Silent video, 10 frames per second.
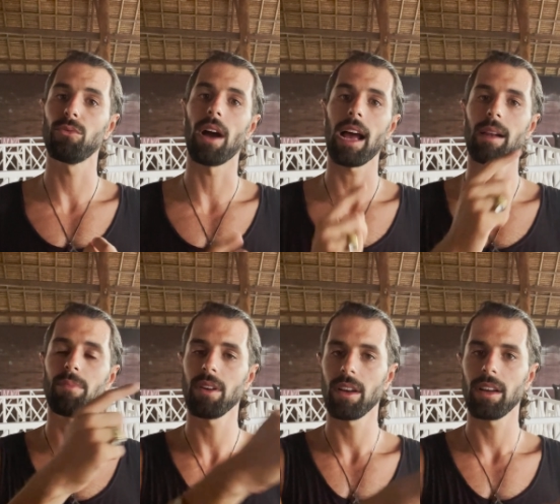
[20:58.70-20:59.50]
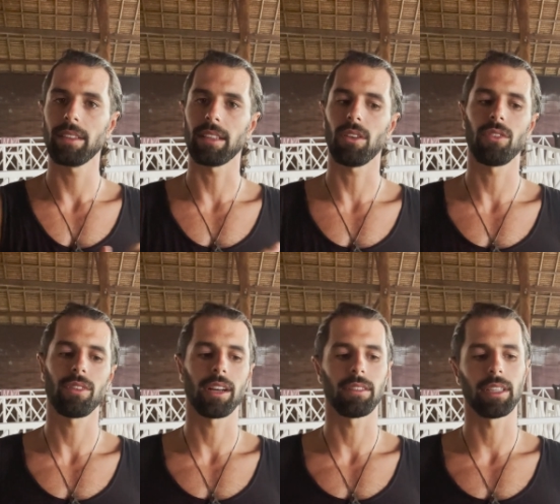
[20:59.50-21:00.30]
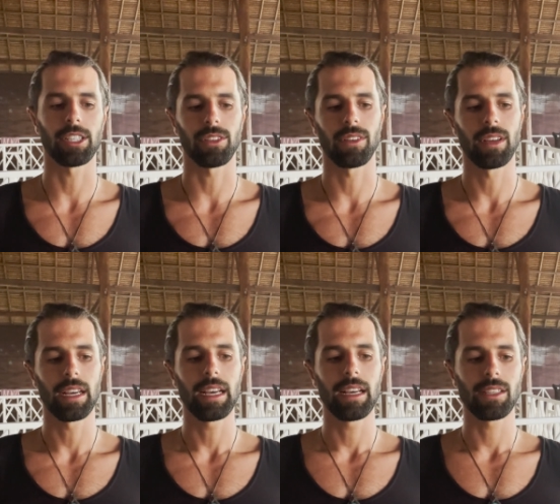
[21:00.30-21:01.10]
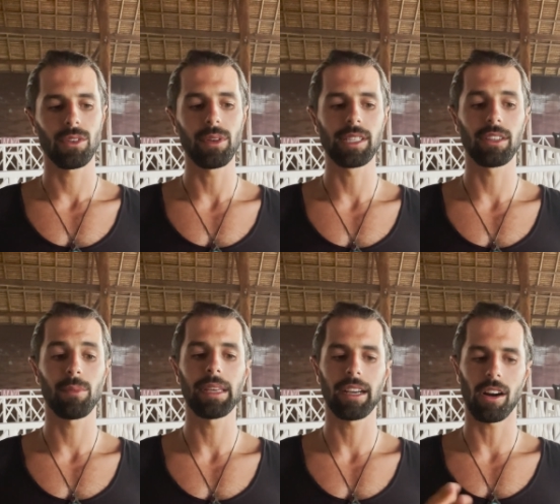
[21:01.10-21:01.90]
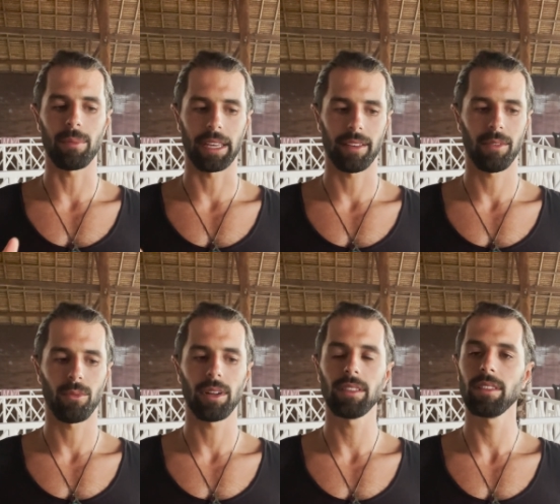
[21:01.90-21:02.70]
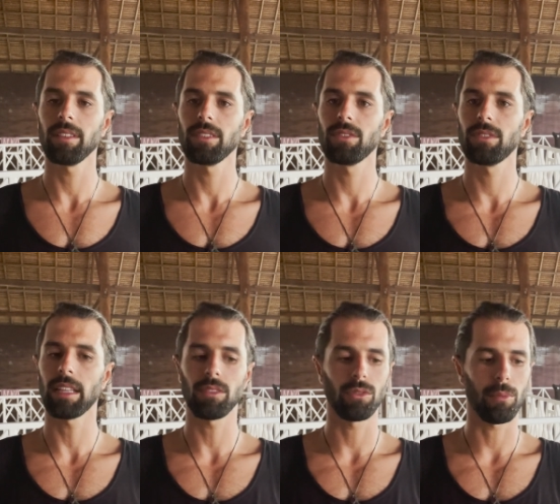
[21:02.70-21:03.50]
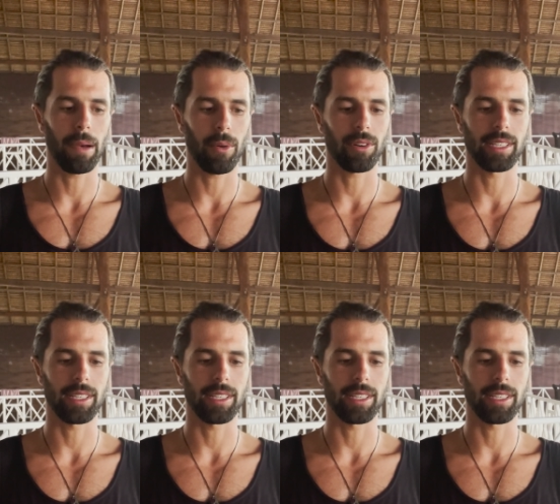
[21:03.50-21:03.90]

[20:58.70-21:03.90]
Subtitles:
to help that other incarnation. So it's going to be karmic, 1 10 to the power